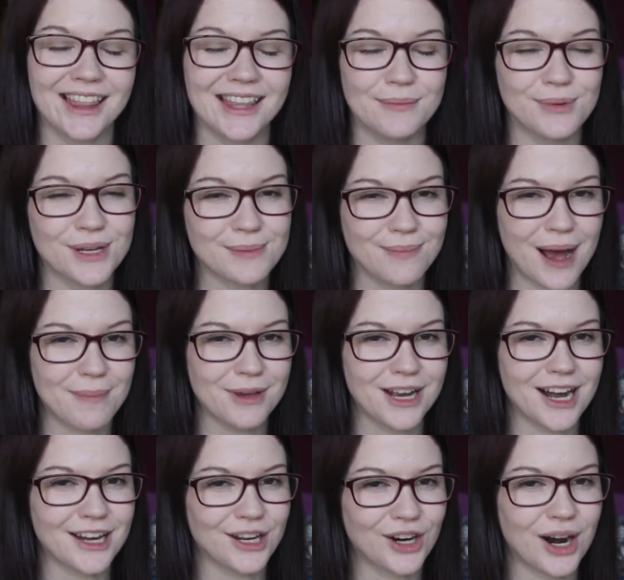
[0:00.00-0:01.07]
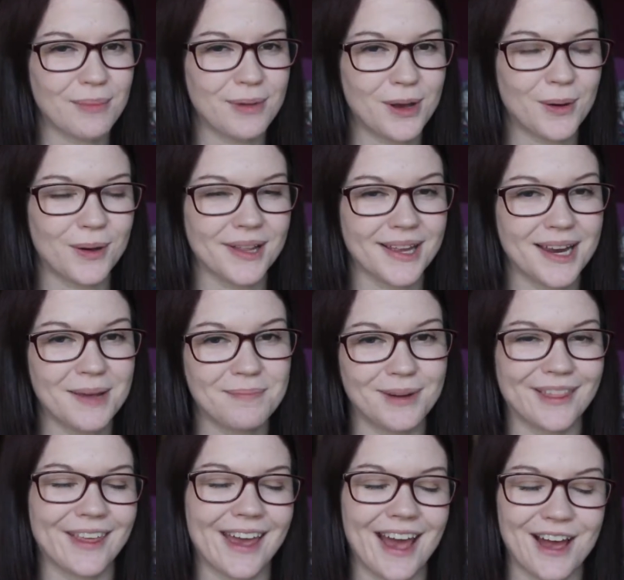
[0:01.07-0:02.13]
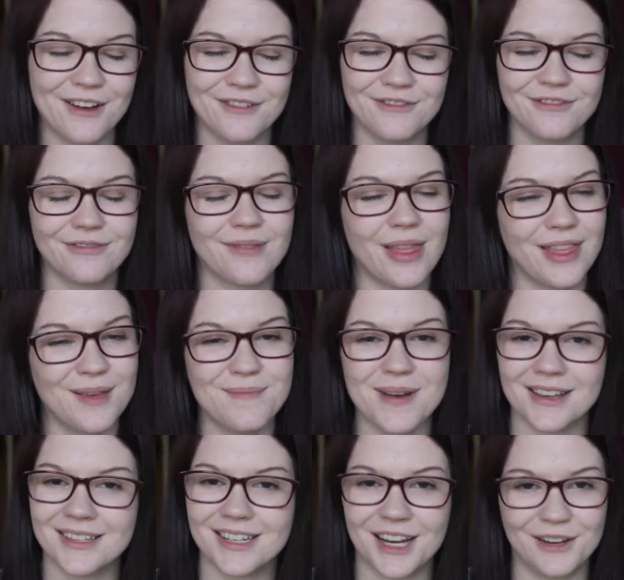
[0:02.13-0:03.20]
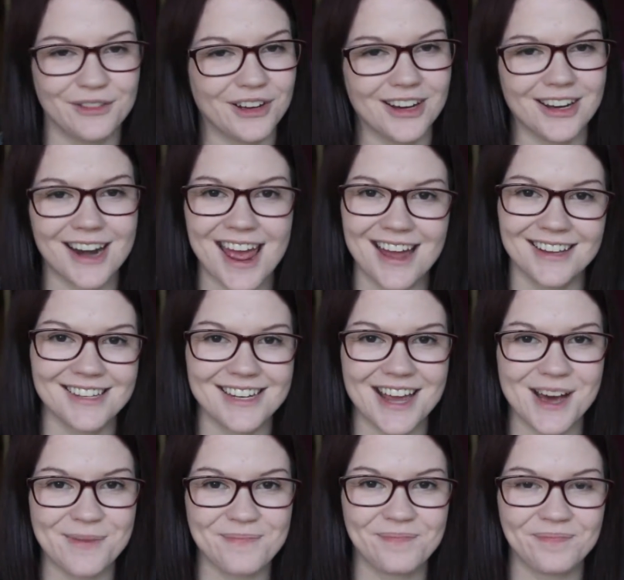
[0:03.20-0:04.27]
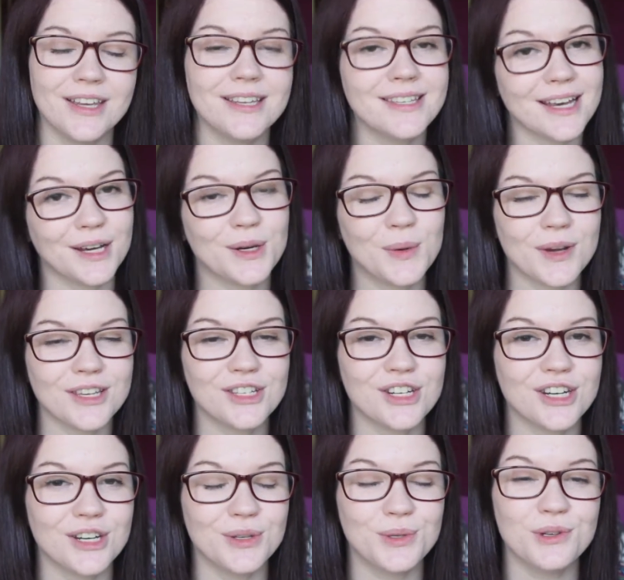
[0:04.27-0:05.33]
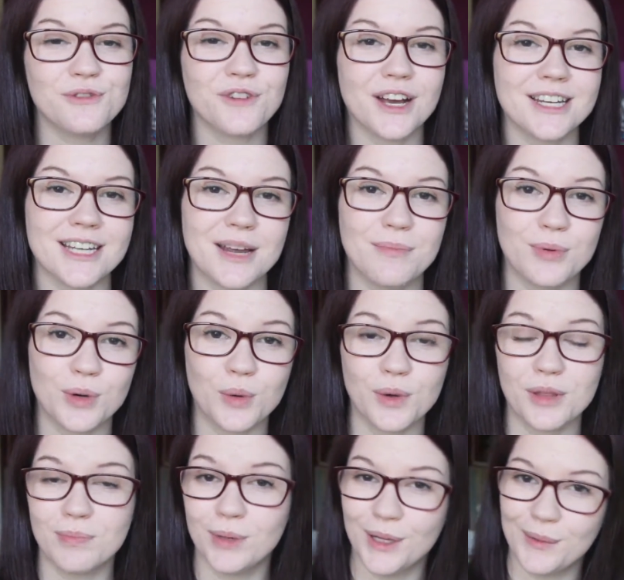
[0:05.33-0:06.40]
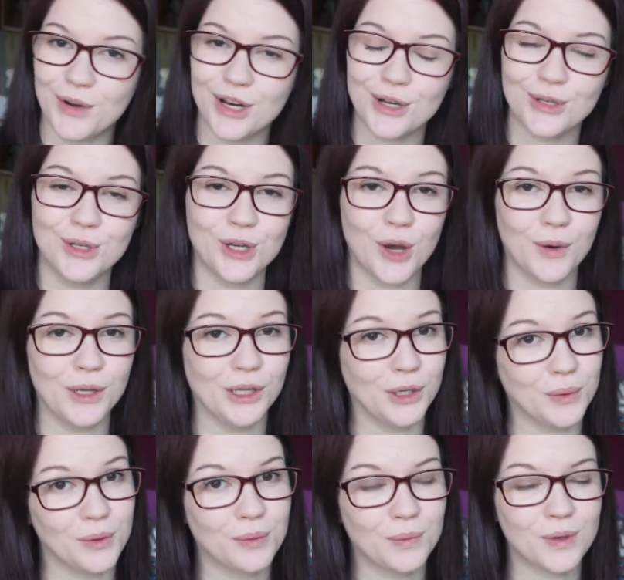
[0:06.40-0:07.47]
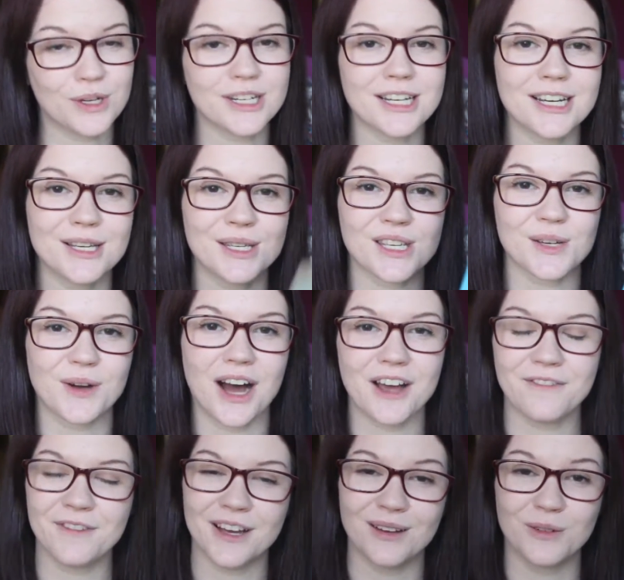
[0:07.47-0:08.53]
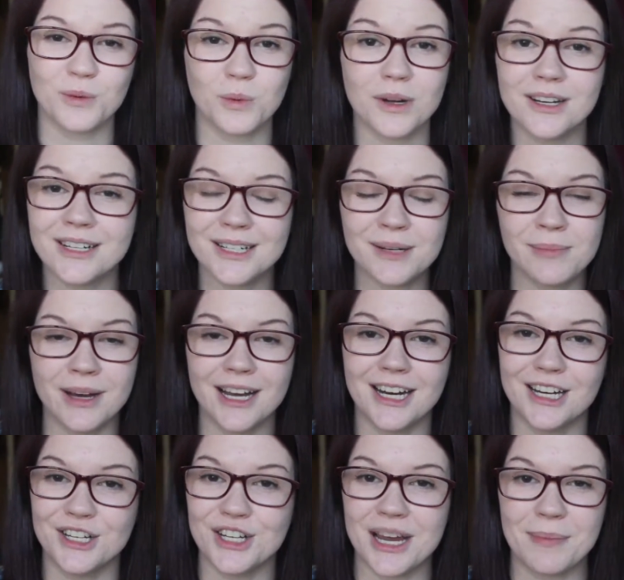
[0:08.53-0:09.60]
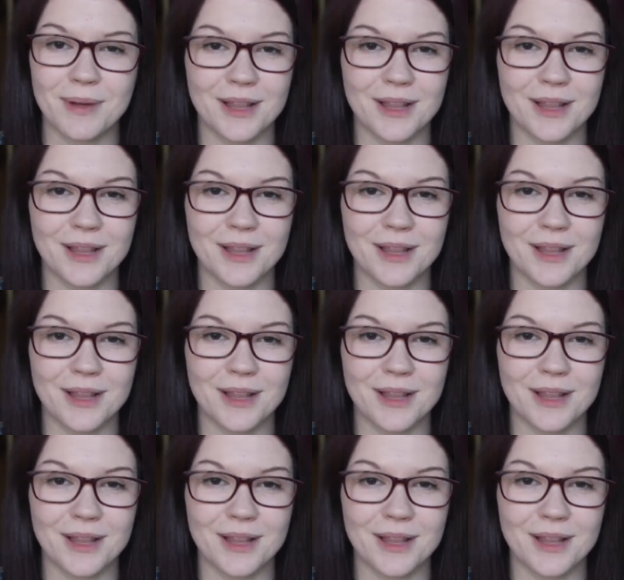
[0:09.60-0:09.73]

The books might be kind of crappy quality, but they have the best cover art, hands down. The second question is to find a book with blue on it to go along with water, so I found Wonder by RJ